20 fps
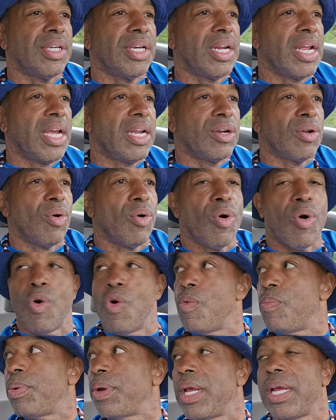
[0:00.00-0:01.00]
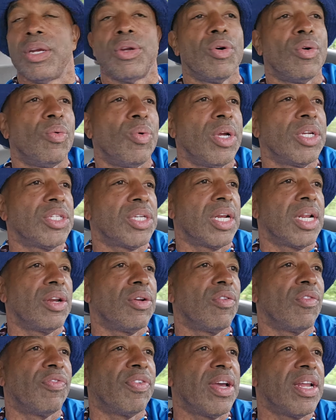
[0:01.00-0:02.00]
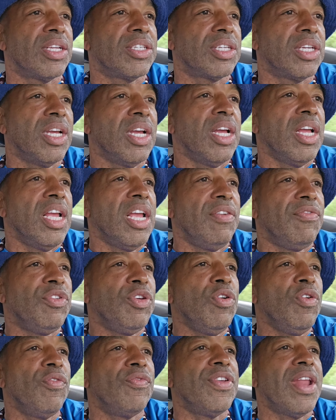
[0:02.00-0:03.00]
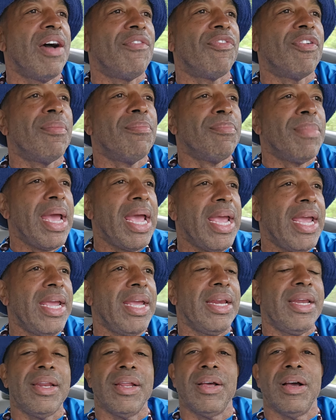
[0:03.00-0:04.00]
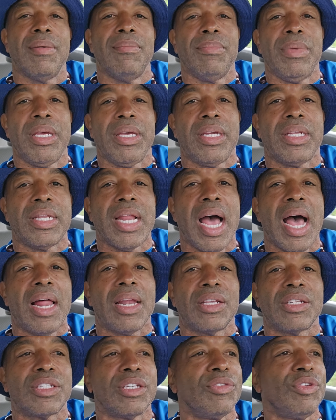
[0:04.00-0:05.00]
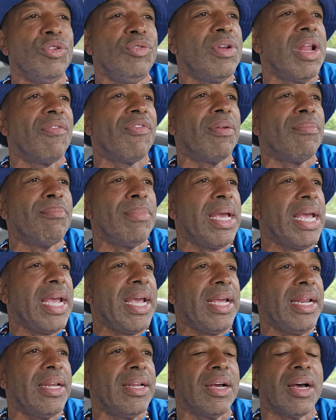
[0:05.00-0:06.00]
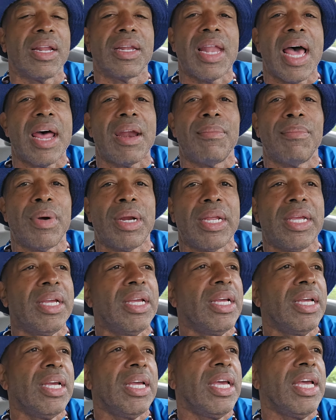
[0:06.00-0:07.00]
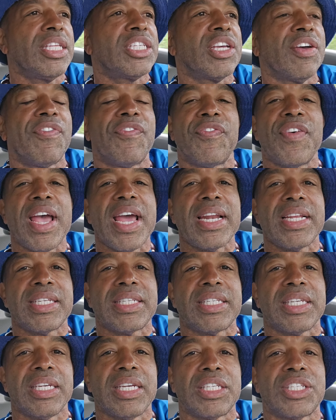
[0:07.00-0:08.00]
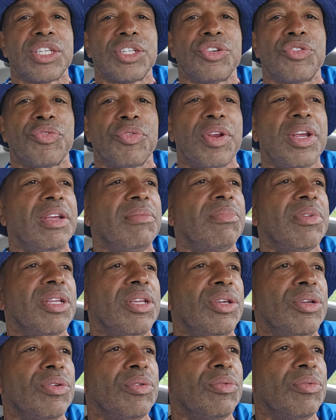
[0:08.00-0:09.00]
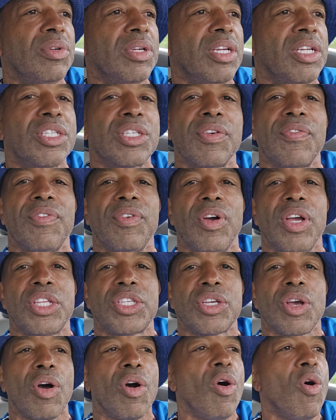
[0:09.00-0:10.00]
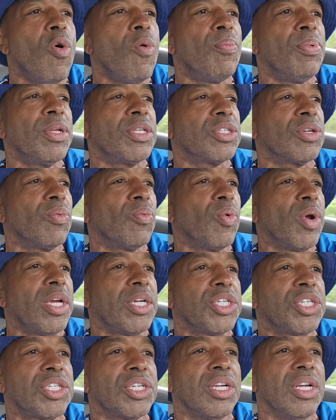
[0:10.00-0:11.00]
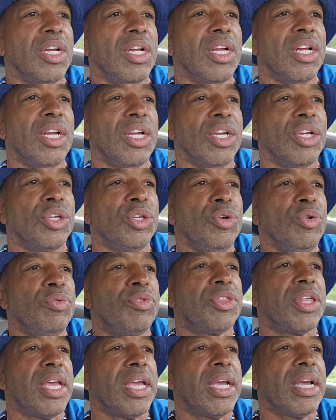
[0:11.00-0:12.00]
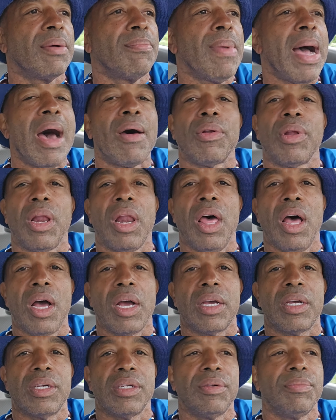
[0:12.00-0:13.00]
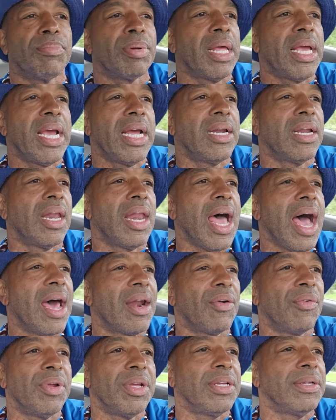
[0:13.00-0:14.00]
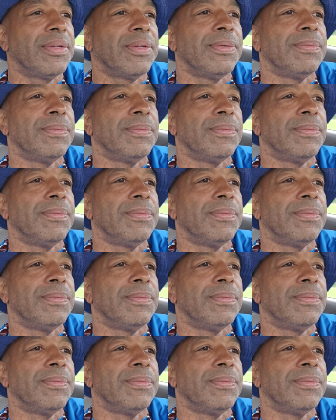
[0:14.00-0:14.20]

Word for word: It ain't no hope, it ain't no wish, it ain't no fantasy. If you've never made a million dollars, if you've never made a lot of money, it's a fantasy, it's a dream to you. It's a it's a hope, it's a wish. You think about luck, playing the lottery.